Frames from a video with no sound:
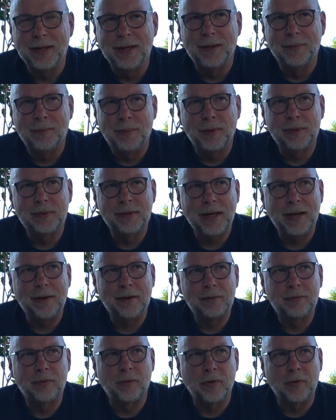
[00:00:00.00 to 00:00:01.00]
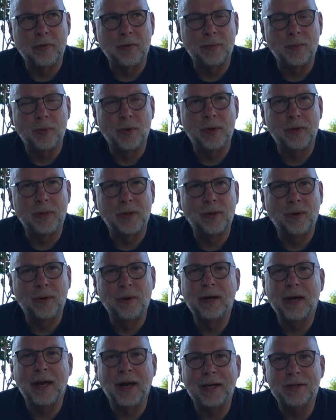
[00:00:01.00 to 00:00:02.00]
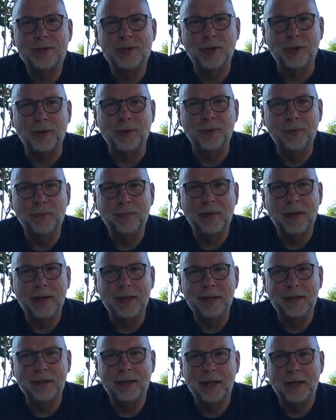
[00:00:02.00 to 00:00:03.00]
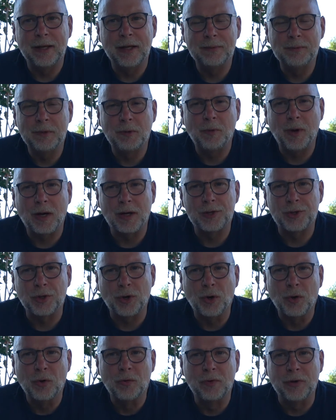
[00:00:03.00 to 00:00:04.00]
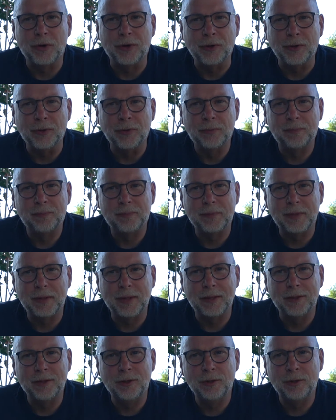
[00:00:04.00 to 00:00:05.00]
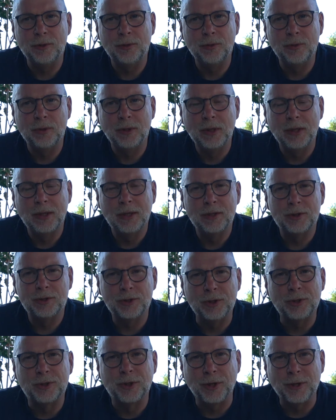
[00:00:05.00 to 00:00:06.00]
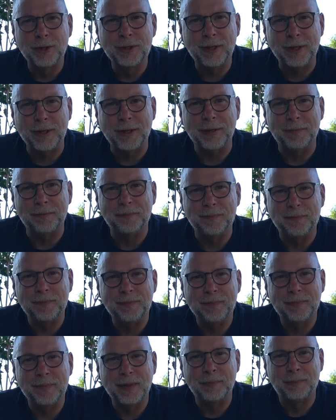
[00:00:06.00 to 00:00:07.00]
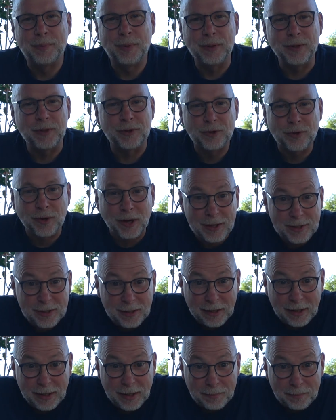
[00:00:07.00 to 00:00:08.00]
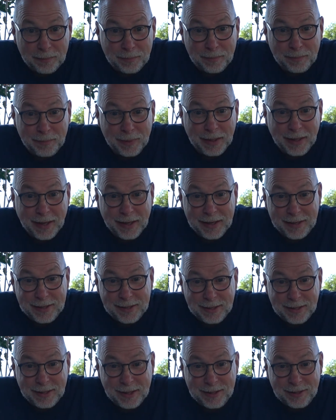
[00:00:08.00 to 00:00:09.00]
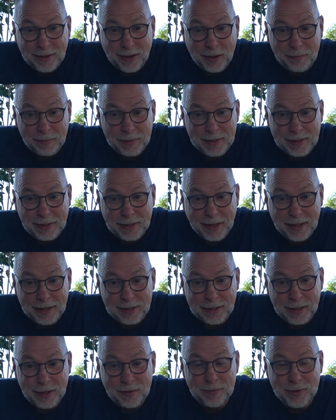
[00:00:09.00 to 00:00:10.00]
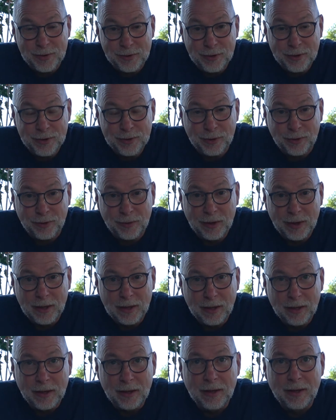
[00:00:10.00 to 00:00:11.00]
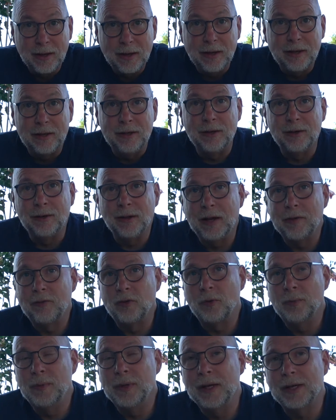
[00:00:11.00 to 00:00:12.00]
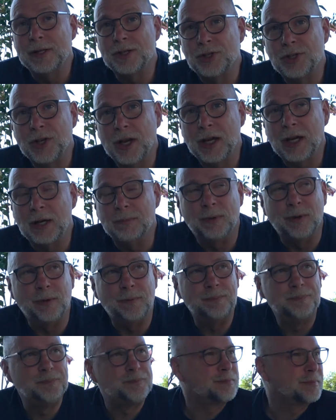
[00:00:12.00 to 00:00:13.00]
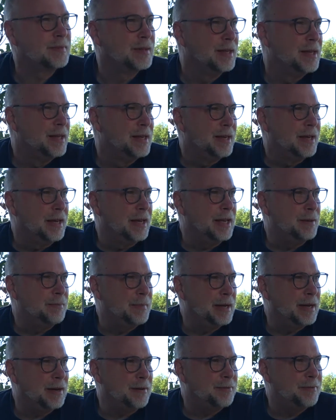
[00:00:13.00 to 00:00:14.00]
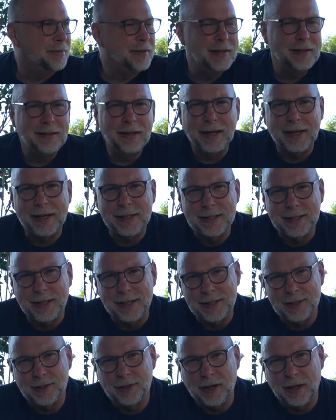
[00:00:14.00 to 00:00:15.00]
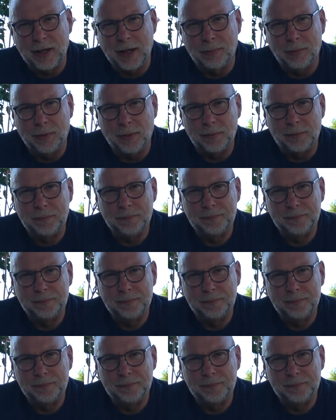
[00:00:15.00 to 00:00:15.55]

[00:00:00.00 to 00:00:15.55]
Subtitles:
both now and forevermore, the Lord has you, and he will watch over you, and you should turn to him and put your trust in him, because the psalmist says, if you do, your life will be unshakable. And it may not feel like it's unshakable,